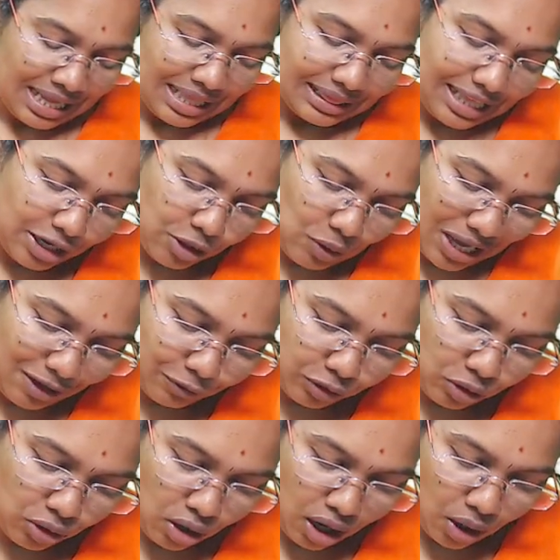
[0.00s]
Then you have to
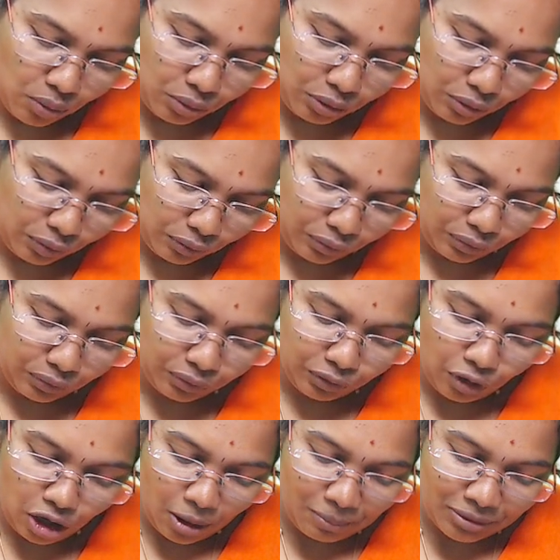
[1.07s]
know how to
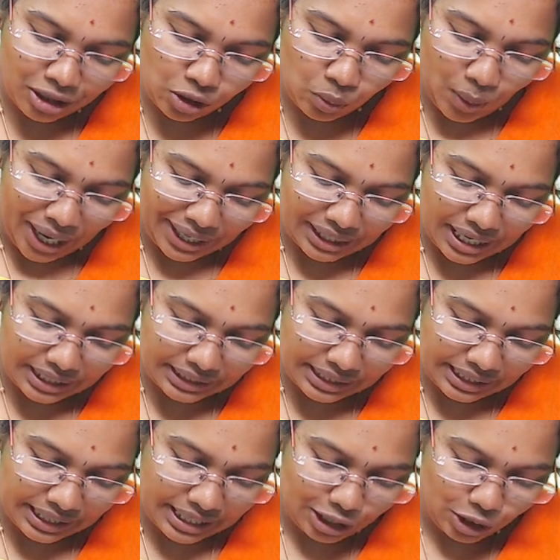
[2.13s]
form the
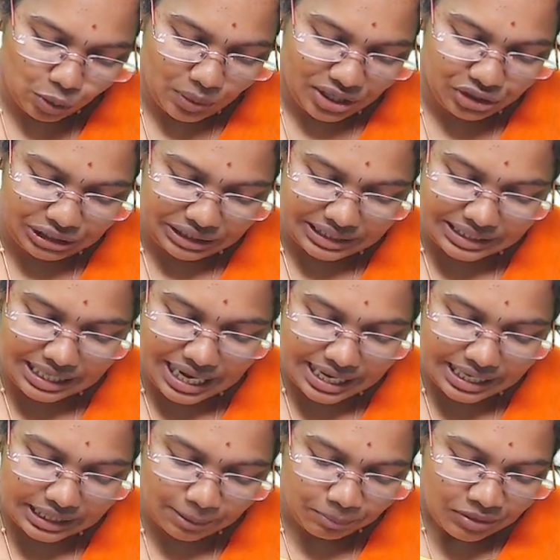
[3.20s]
quadratic equations,
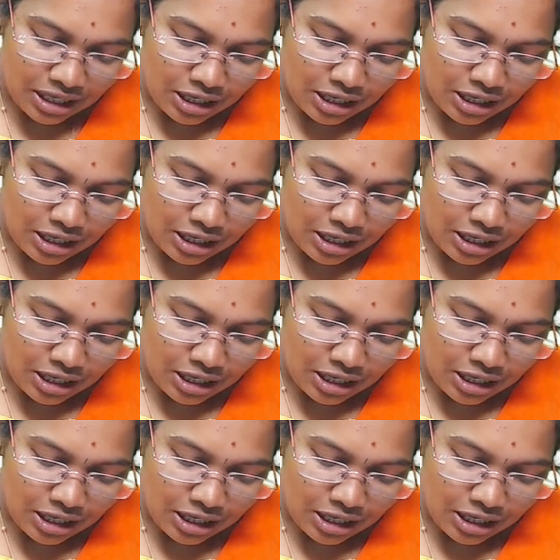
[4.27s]
right?